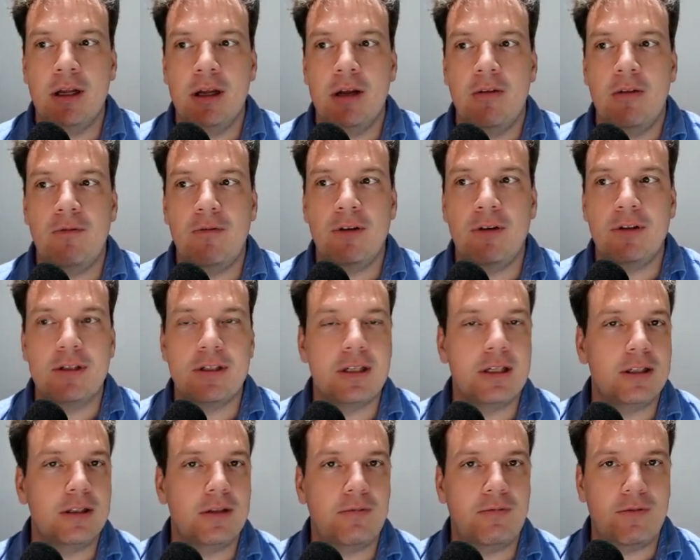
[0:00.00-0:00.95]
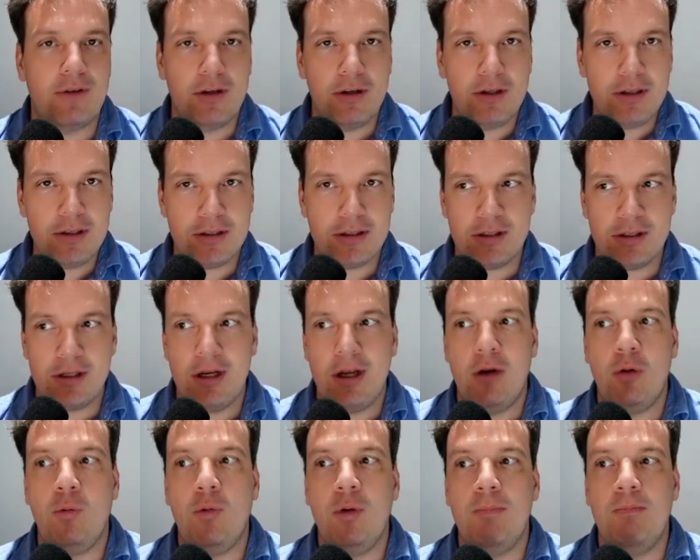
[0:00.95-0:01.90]
First things first,
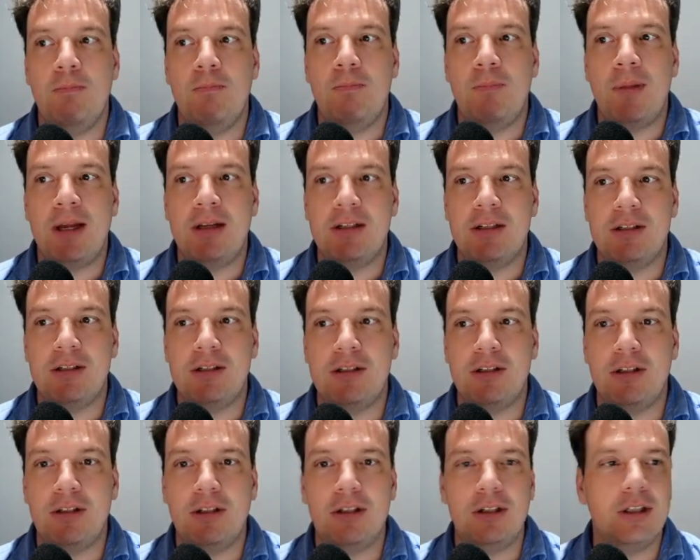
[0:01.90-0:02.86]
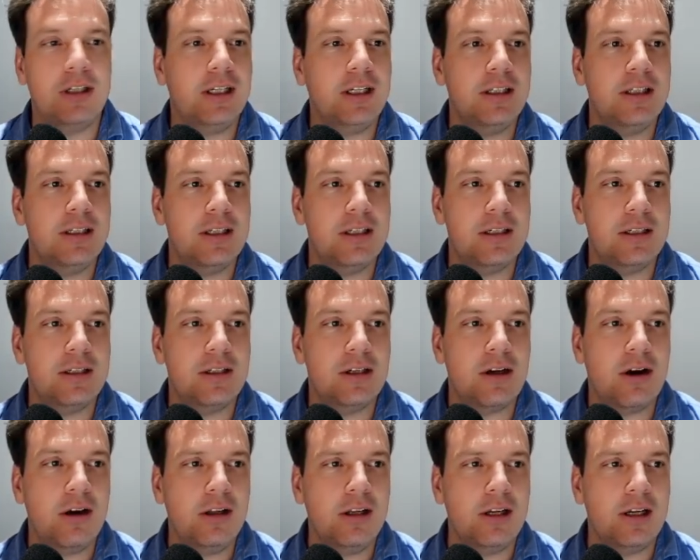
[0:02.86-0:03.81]
we better
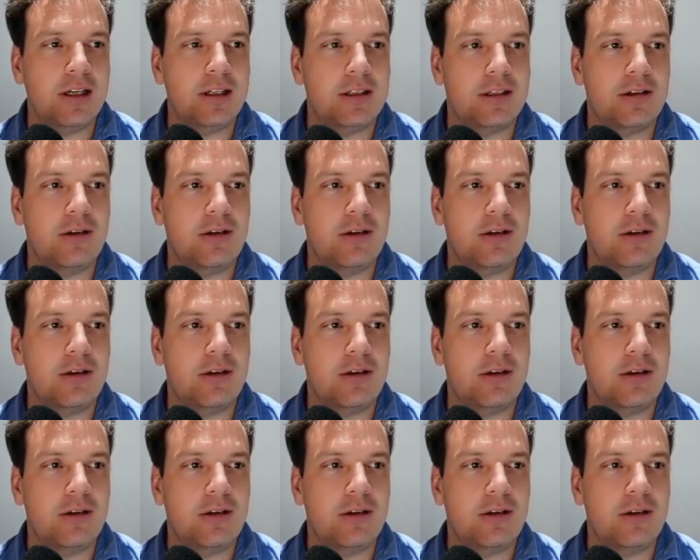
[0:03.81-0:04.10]
install it.